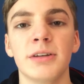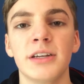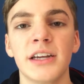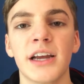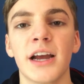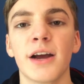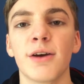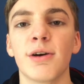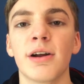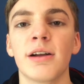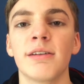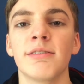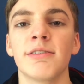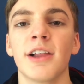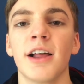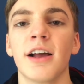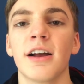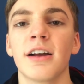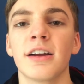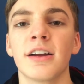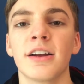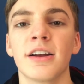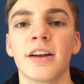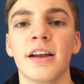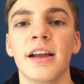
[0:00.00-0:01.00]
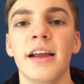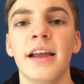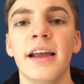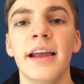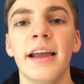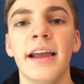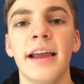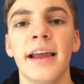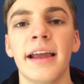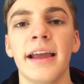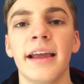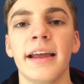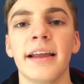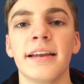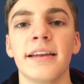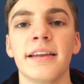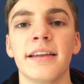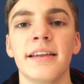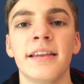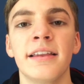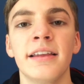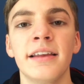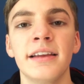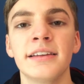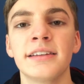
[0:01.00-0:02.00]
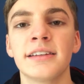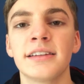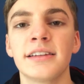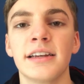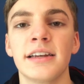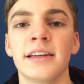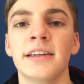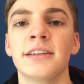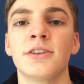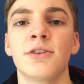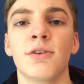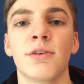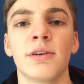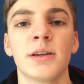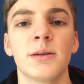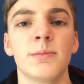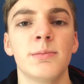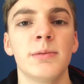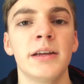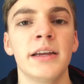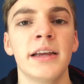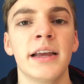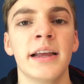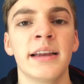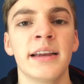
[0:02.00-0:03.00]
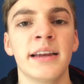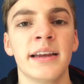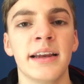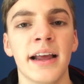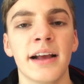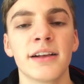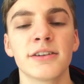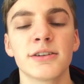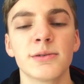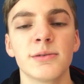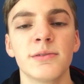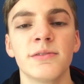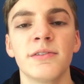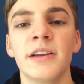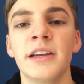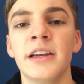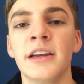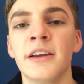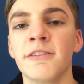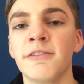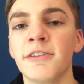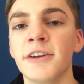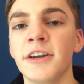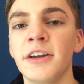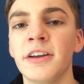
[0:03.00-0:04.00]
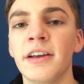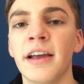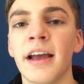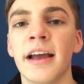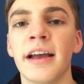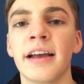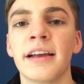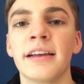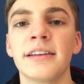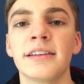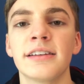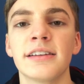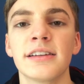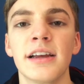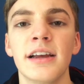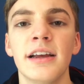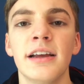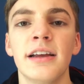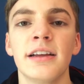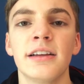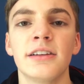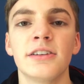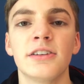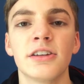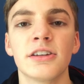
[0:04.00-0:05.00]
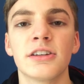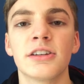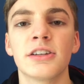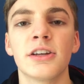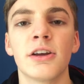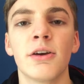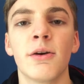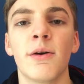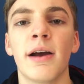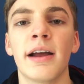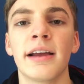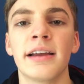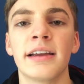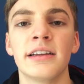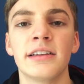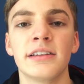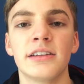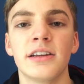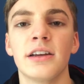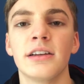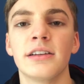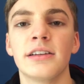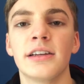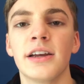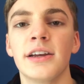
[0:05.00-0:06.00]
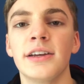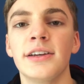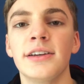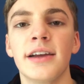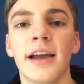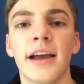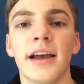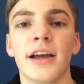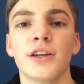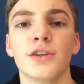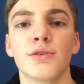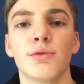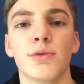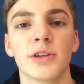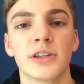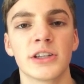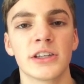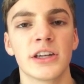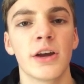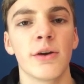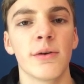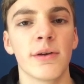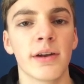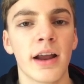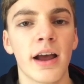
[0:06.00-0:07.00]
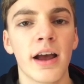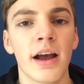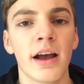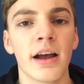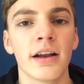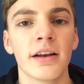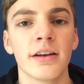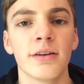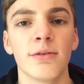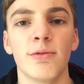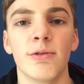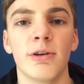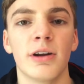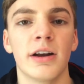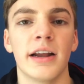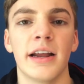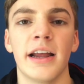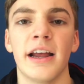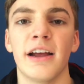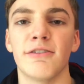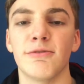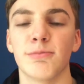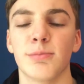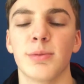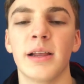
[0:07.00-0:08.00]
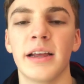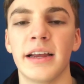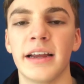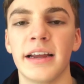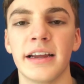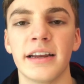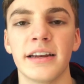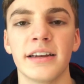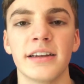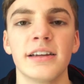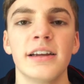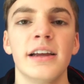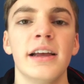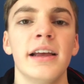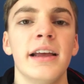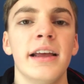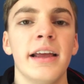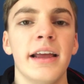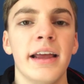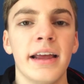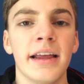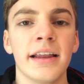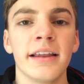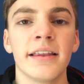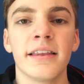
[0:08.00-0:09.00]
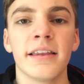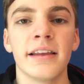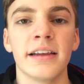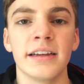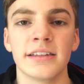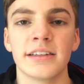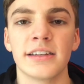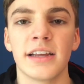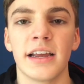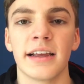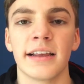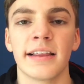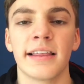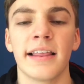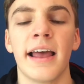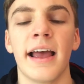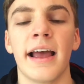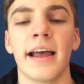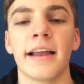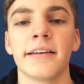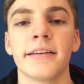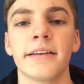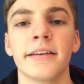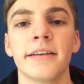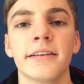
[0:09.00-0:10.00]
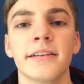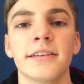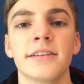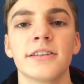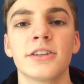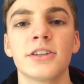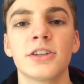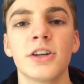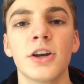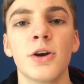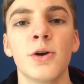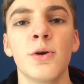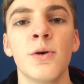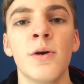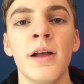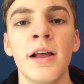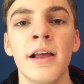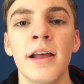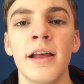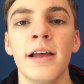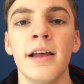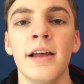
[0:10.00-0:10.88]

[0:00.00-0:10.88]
DIY Vlogger, and this is going to be an announcement video for you guys, just so I can tell you guys what's going on, what I have planned, and things like that. So